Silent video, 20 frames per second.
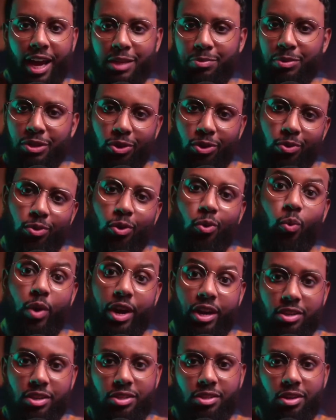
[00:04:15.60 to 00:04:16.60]
But don't know where
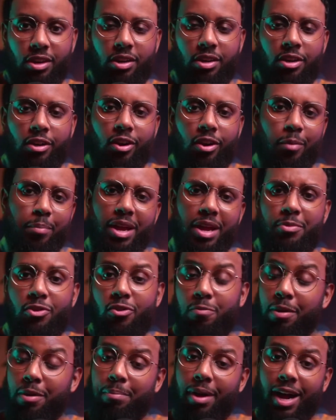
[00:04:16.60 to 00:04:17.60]
to start. Or maybe you've
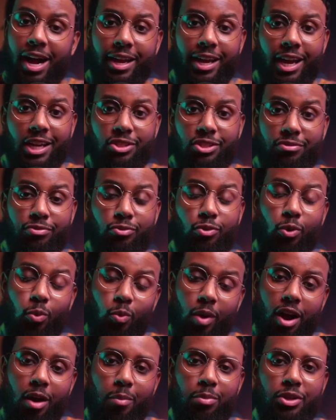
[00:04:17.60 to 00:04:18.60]
been podcasting for a
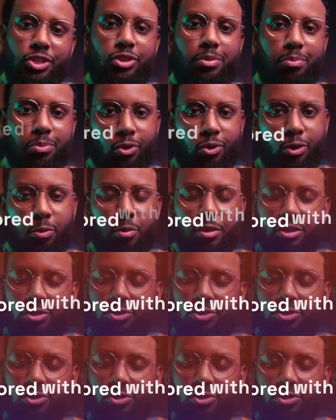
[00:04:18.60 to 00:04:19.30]
while, but you're bored with